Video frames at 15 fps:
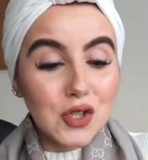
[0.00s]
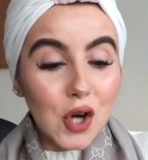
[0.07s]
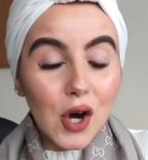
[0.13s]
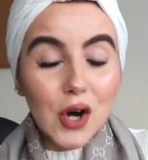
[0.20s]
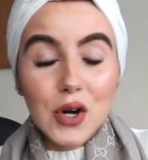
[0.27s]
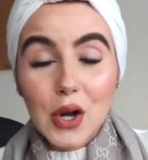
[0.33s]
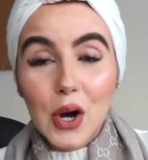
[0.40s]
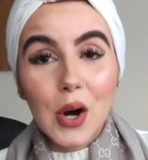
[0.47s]

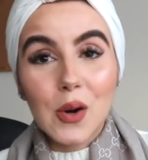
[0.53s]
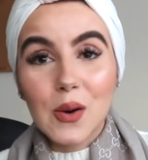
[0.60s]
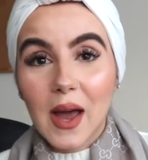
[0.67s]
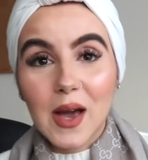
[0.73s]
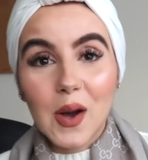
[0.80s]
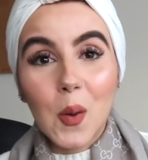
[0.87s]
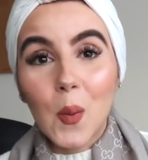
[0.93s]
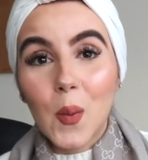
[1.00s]
don't know
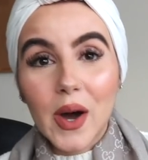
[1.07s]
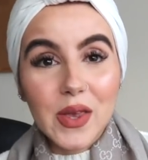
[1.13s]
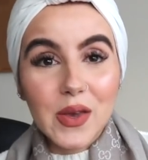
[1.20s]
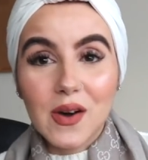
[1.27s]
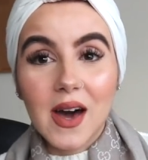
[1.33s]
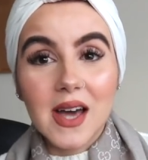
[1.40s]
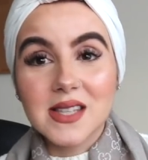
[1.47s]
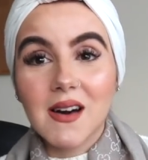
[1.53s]
like what you
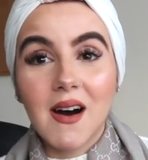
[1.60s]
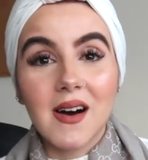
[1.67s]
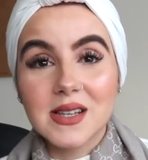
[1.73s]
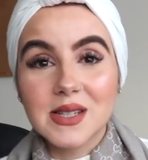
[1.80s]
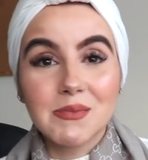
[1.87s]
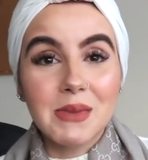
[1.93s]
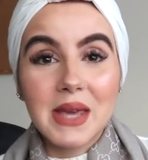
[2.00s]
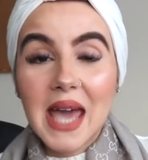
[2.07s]
guys
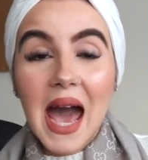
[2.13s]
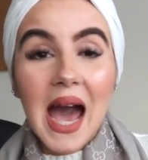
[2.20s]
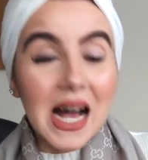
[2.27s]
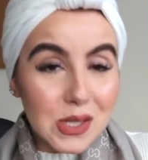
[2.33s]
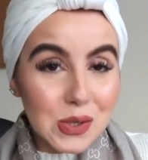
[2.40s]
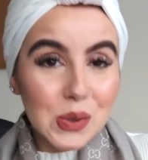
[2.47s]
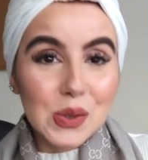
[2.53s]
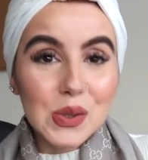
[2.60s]
asked me
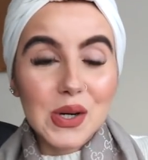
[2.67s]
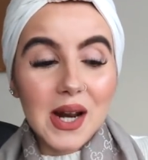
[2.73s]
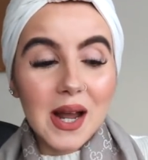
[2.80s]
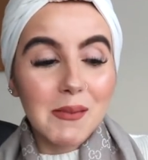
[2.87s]
at all.